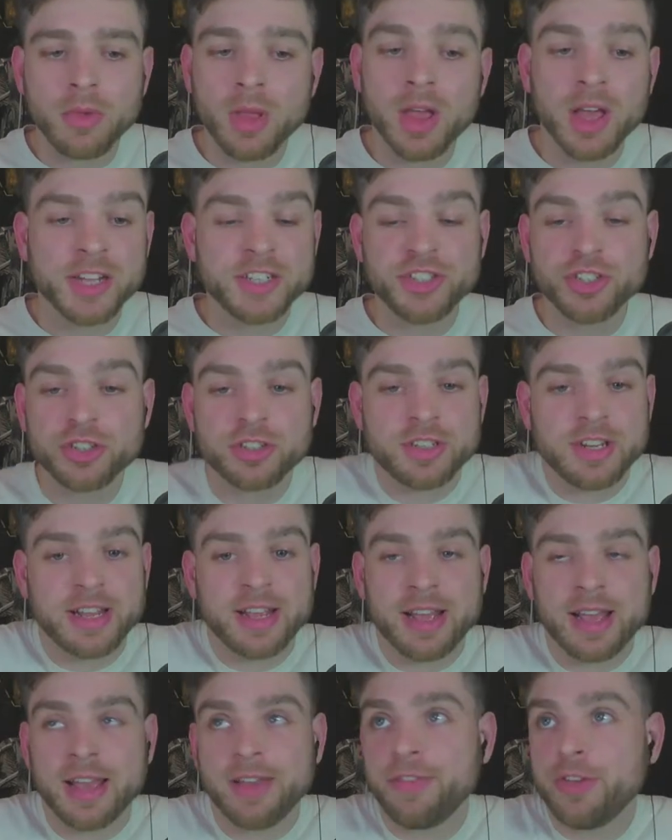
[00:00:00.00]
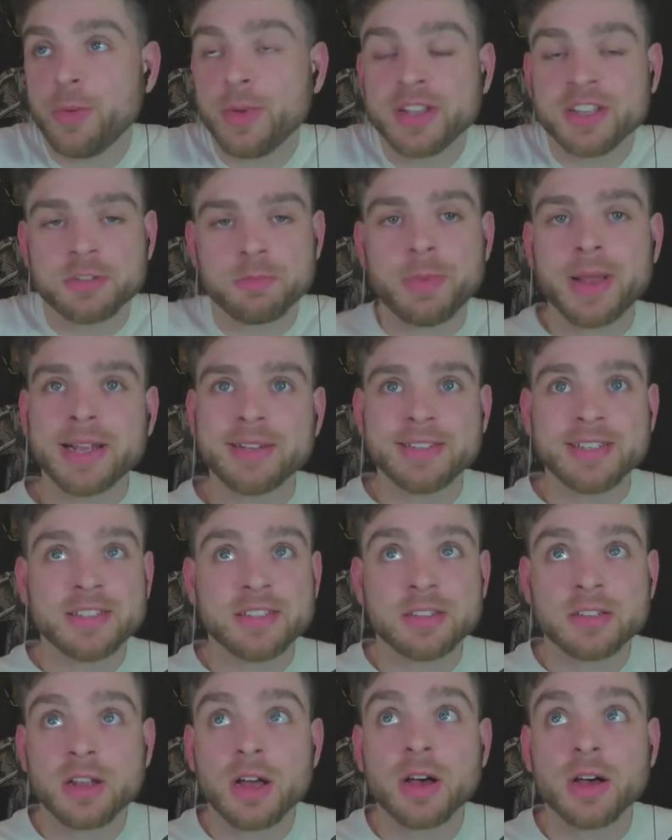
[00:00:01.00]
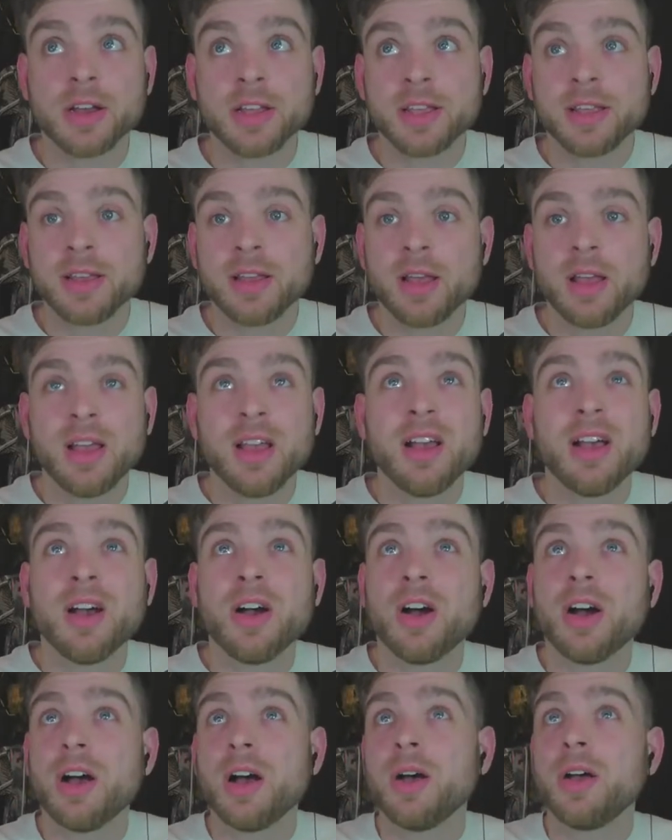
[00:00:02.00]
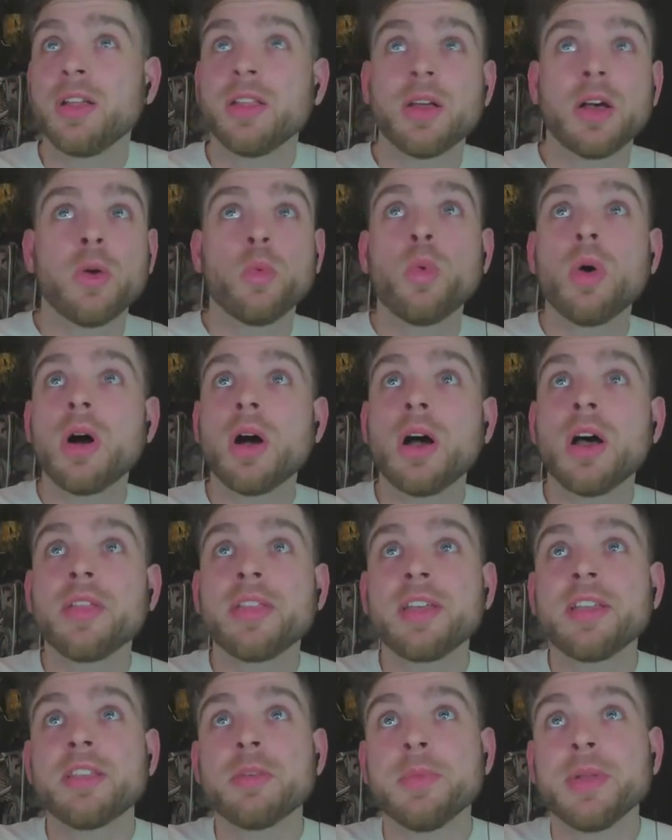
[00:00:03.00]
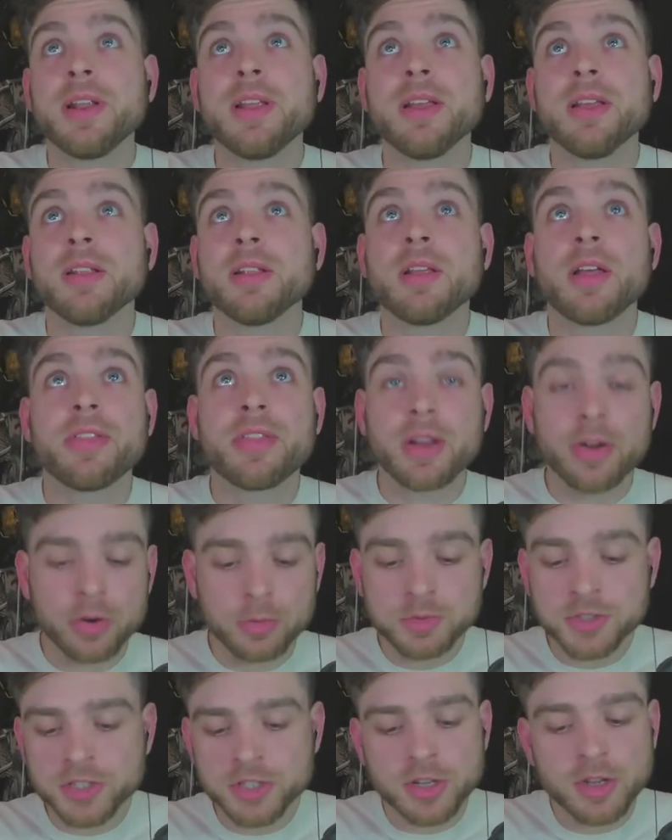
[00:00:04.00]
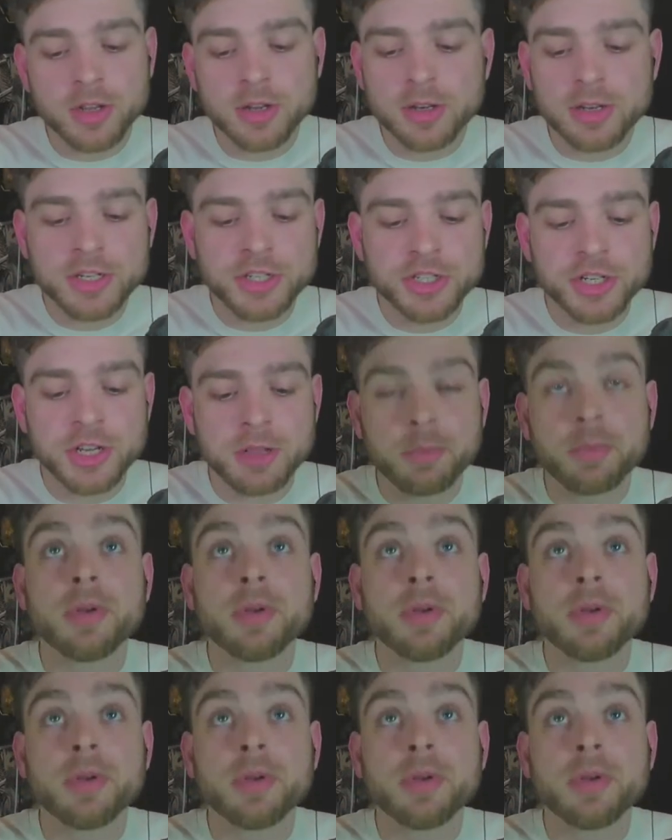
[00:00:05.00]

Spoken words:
And just, if you expect it to die, what are they at the minute? Like, they're absurdly cheap.